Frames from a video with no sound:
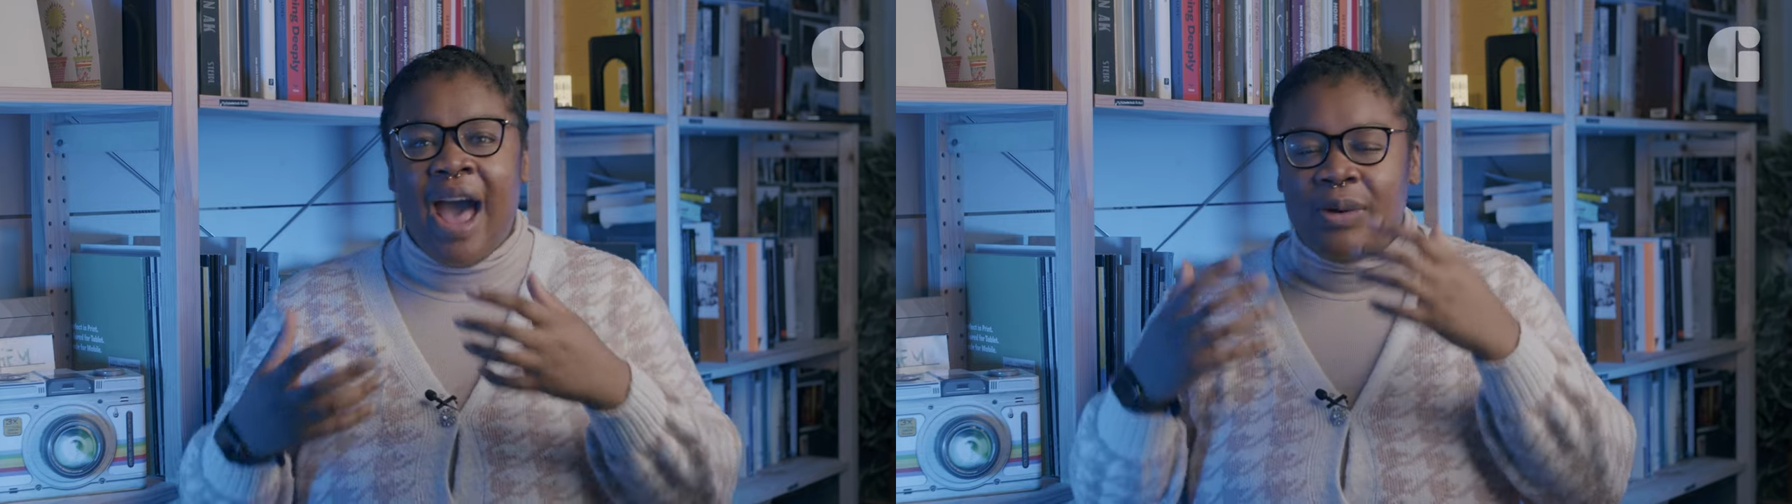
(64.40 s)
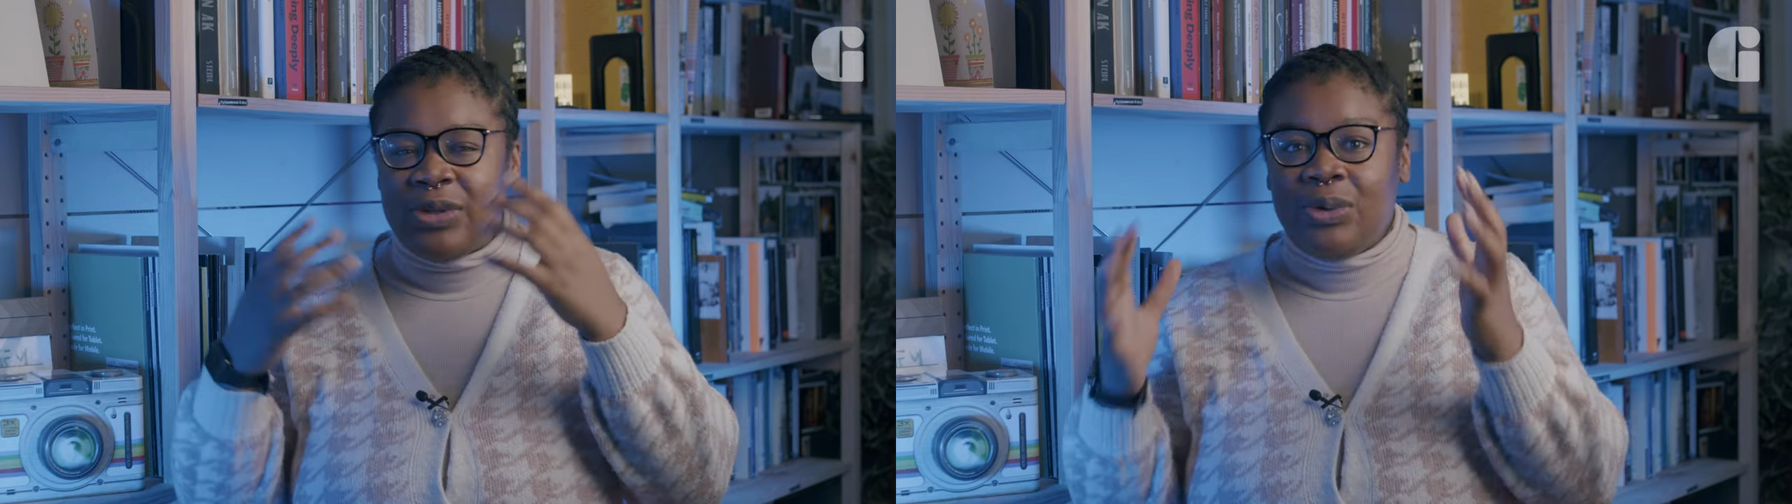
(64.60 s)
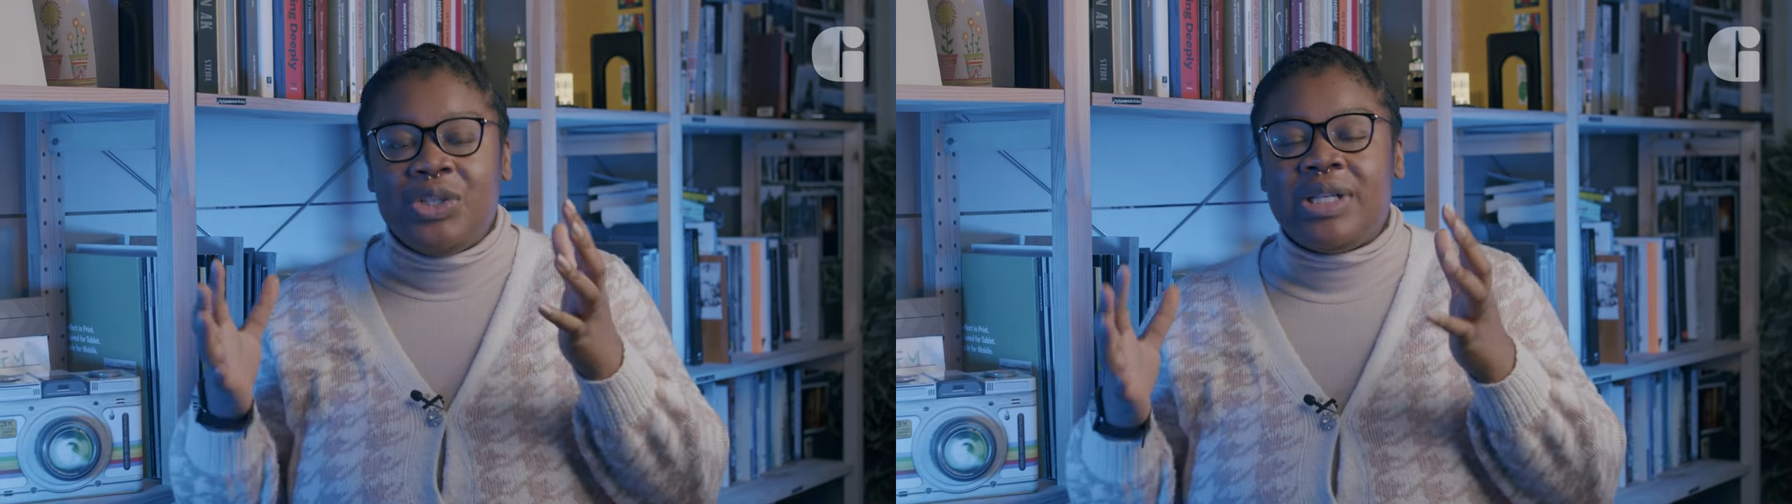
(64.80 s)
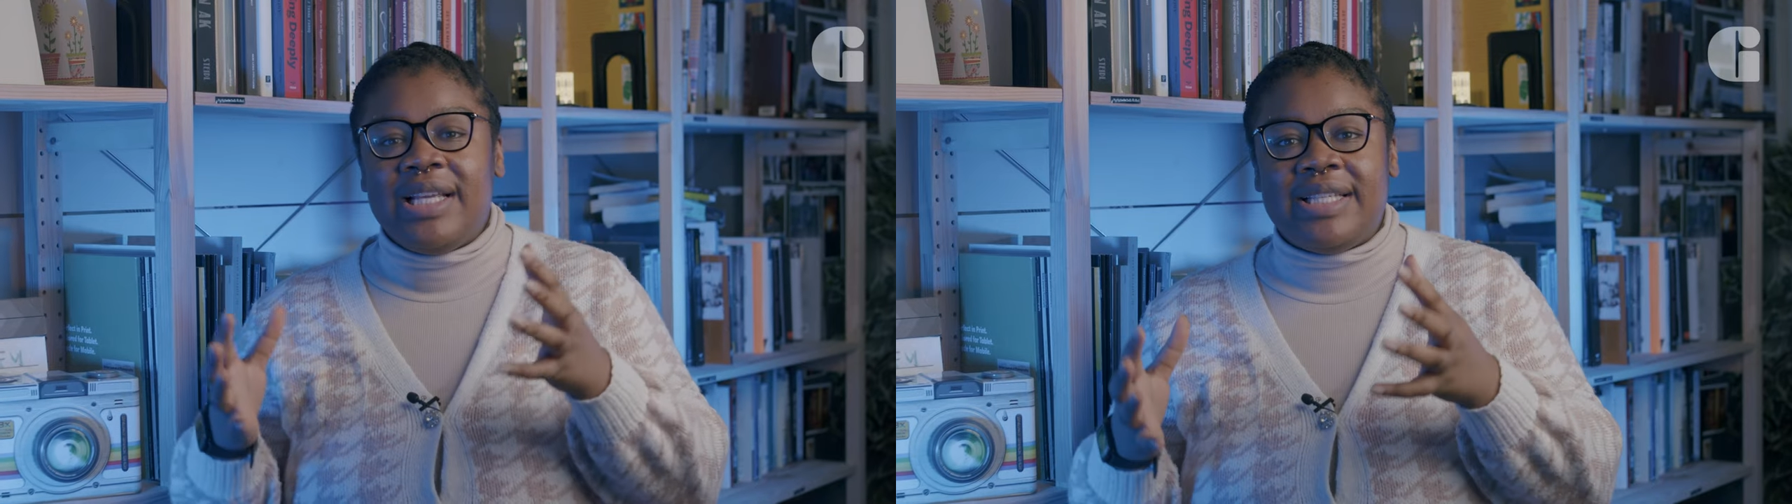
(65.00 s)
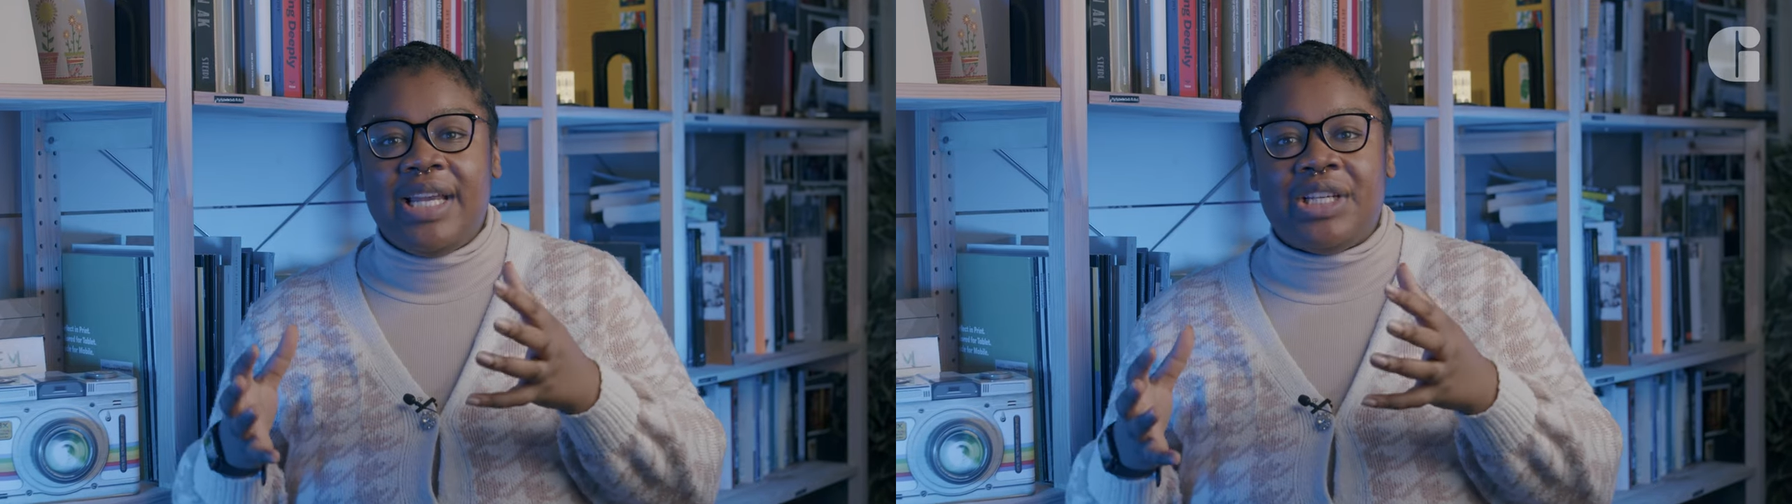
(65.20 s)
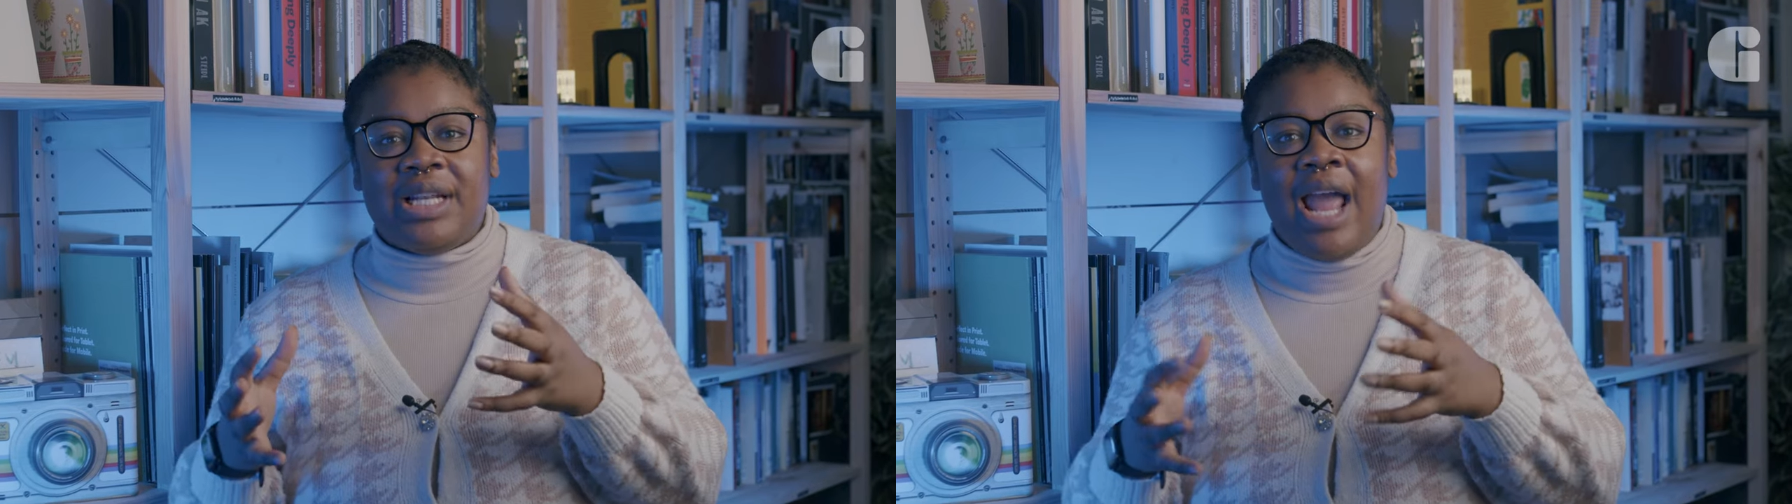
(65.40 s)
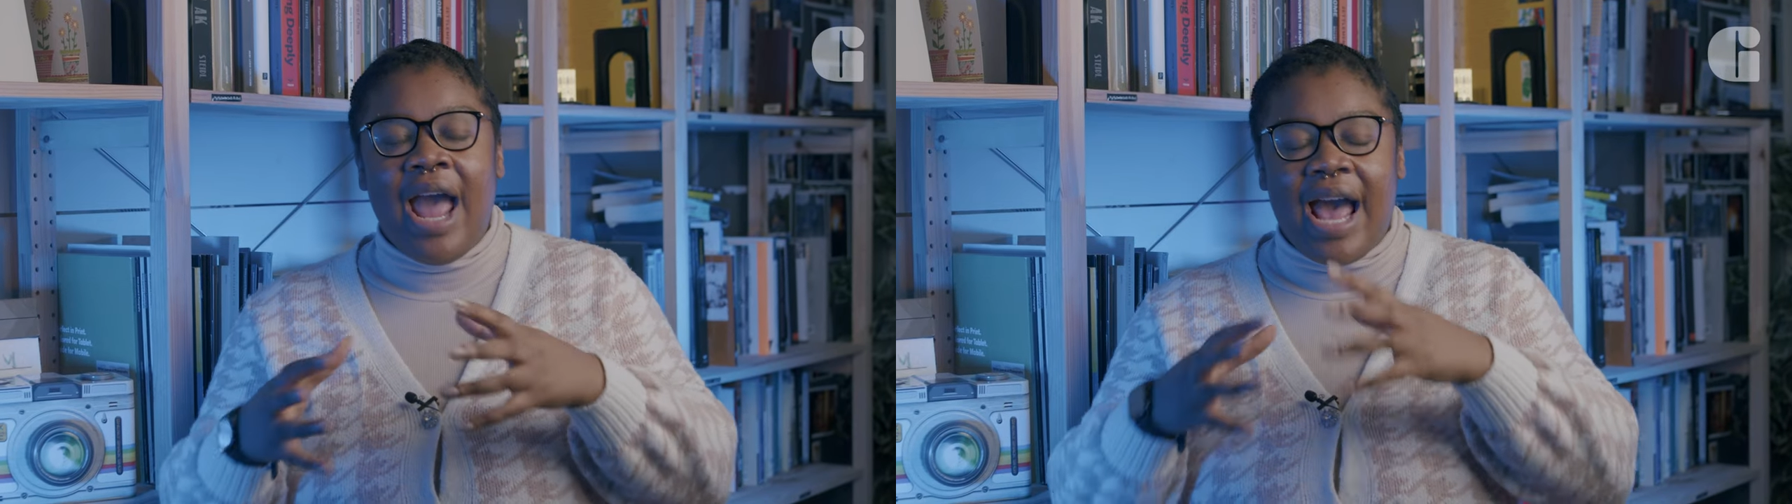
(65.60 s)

how socialization